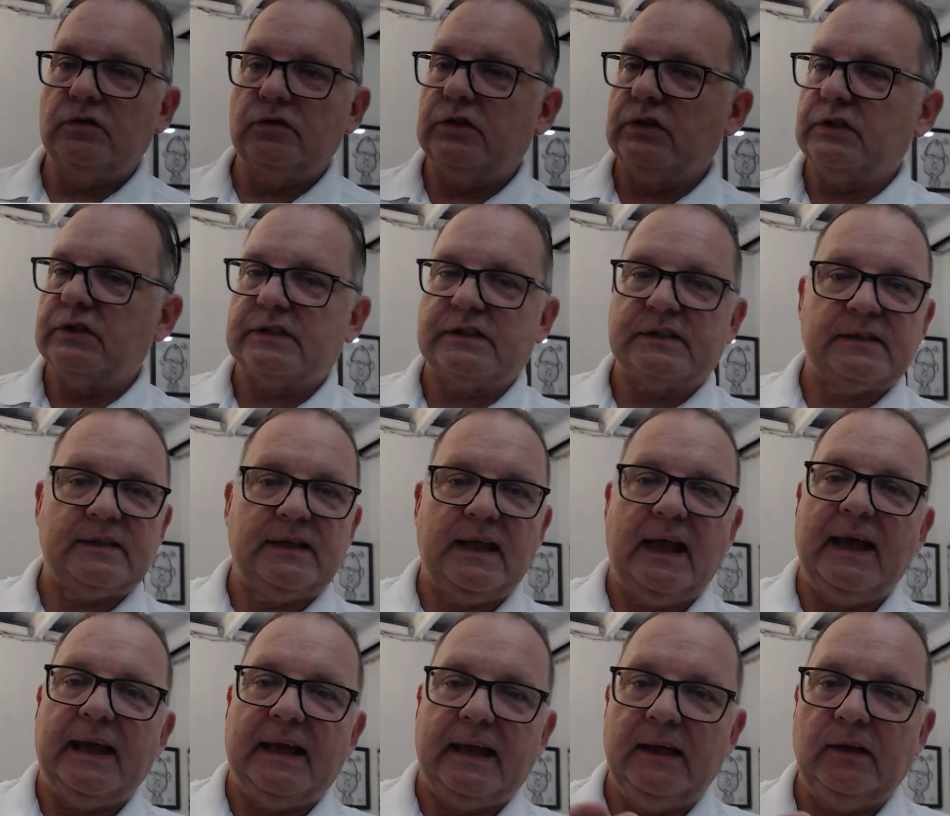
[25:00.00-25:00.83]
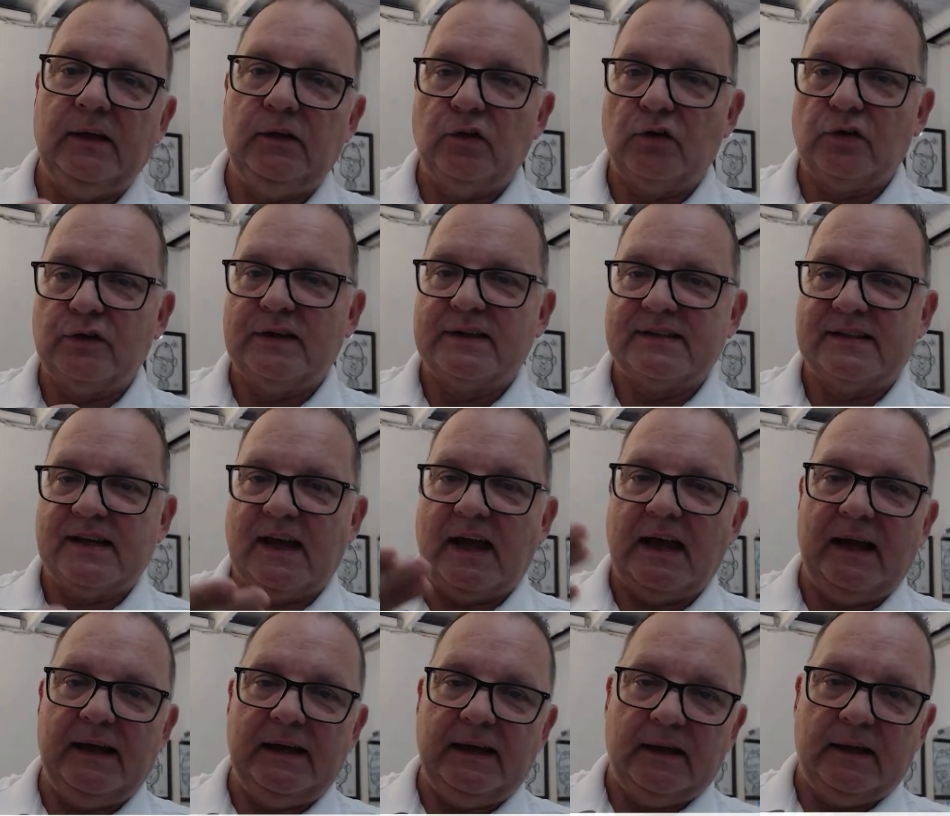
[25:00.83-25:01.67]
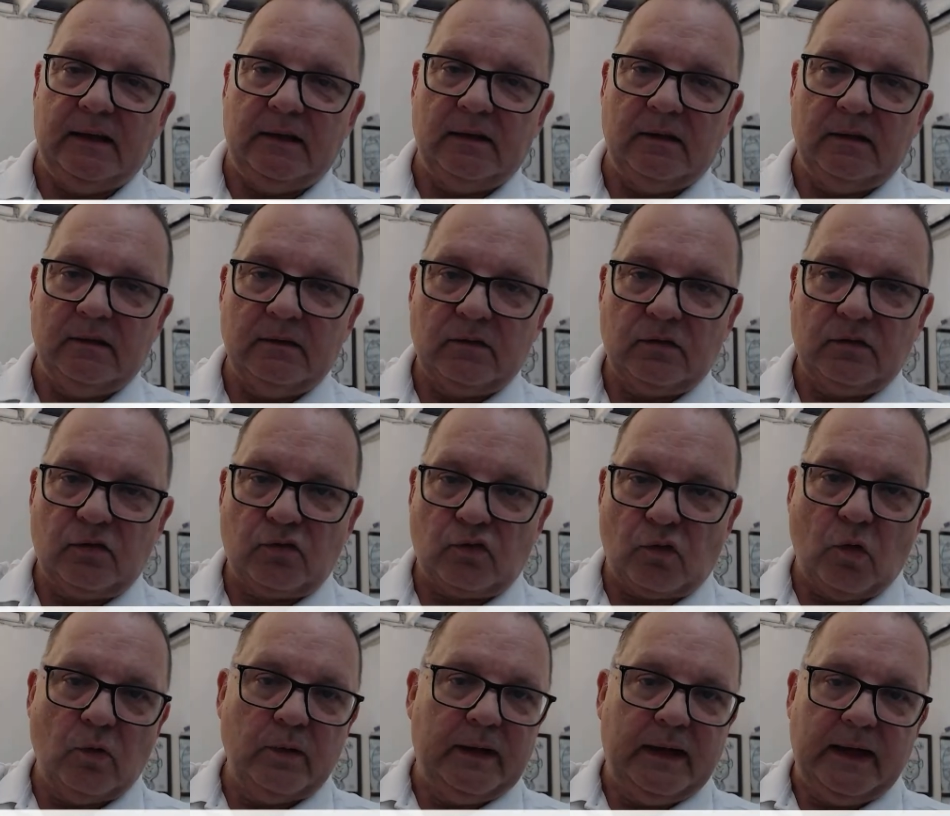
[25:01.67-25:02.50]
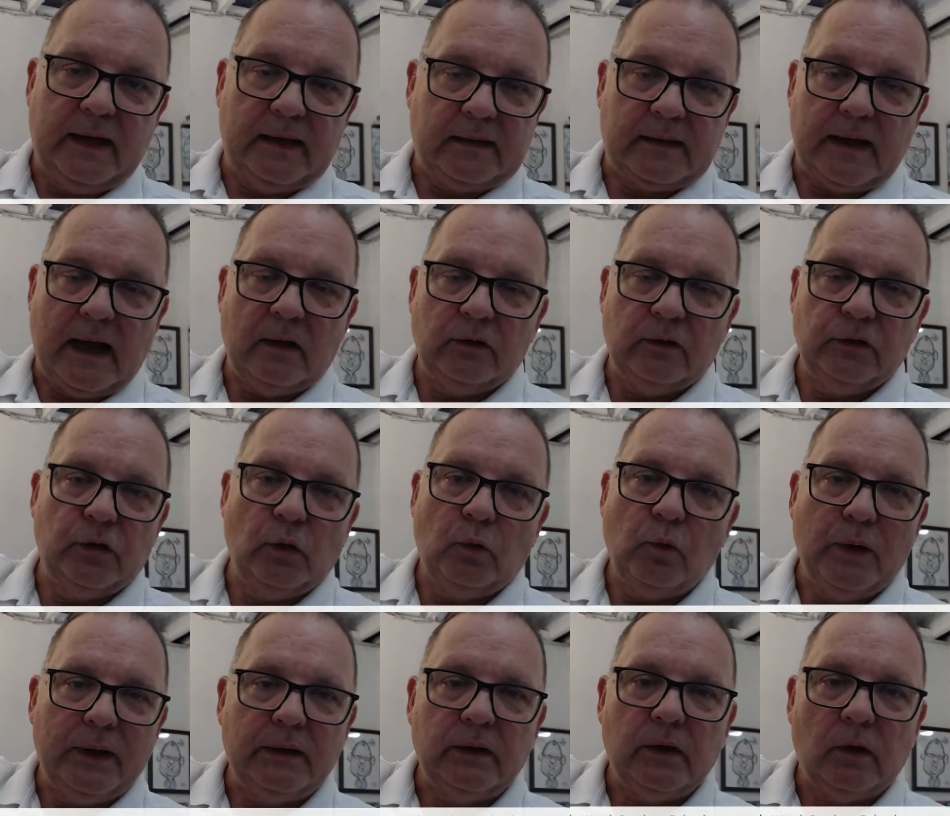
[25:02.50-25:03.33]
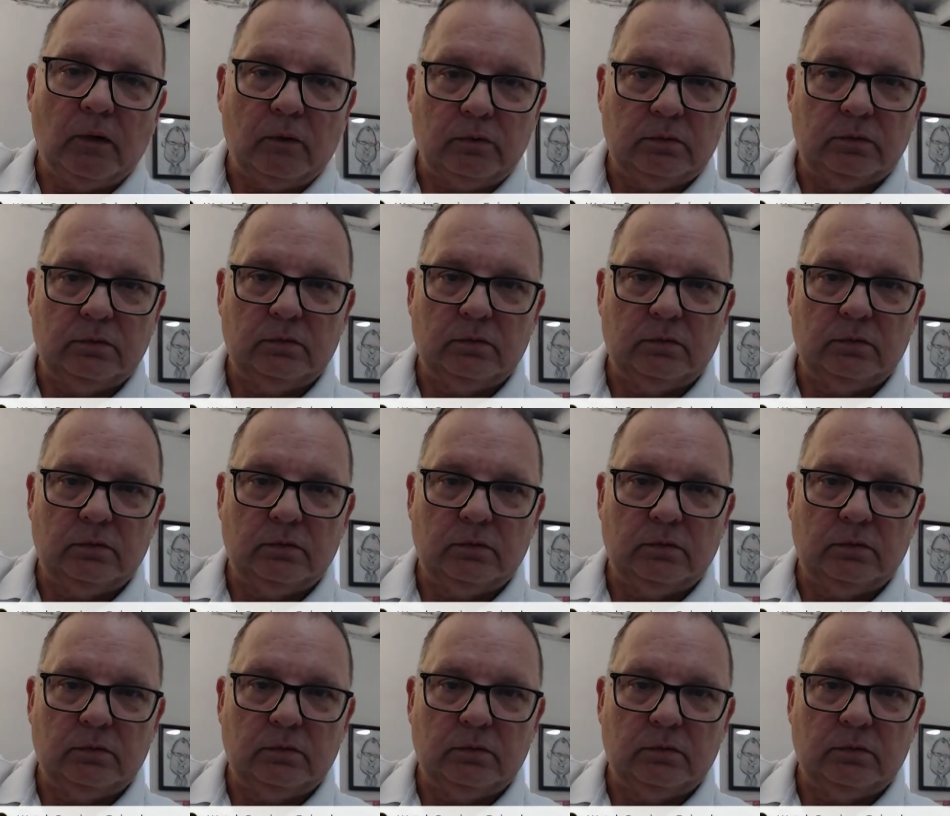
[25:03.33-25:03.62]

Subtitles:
just taking your design and throwing it out the window.